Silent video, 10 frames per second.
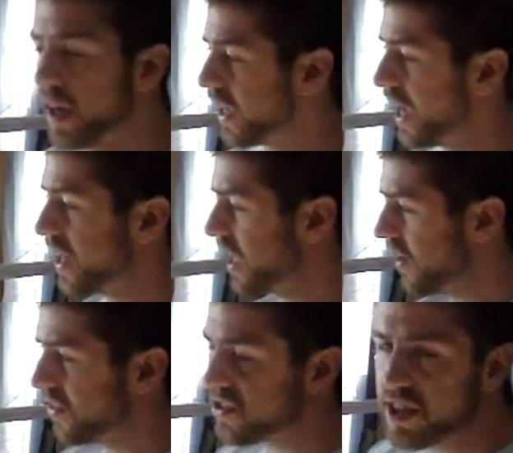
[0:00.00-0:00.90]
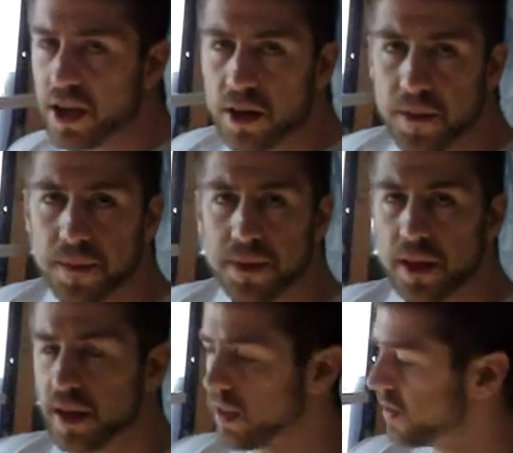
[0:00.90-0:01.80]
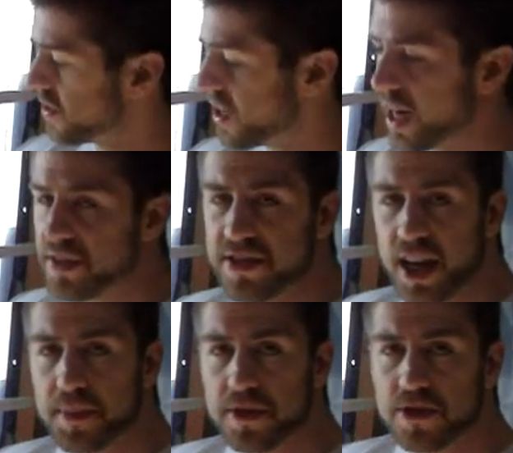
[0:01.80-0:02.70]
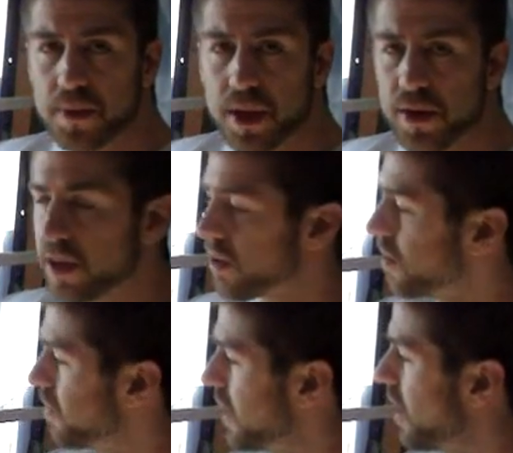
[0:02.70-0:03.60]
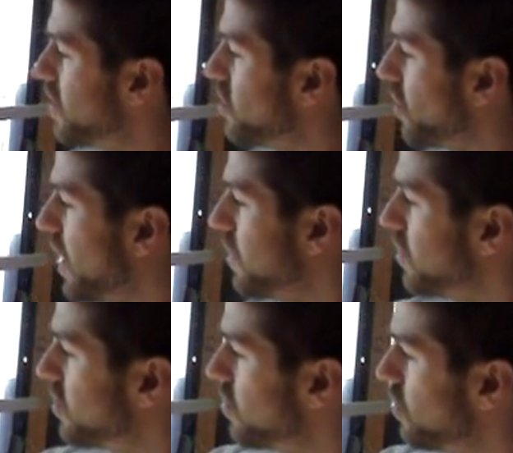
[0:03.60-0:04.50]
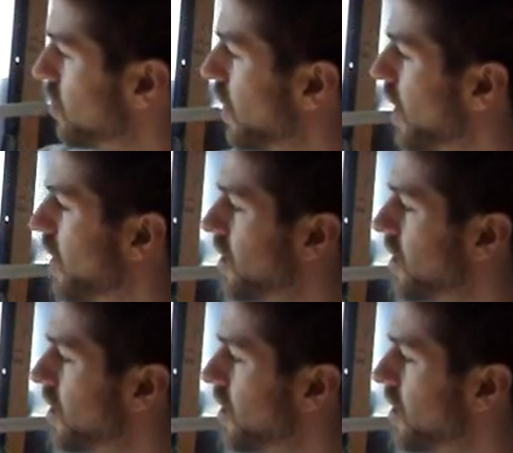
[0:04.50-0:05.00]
again, even still, this kind of a setup is superior because you're able to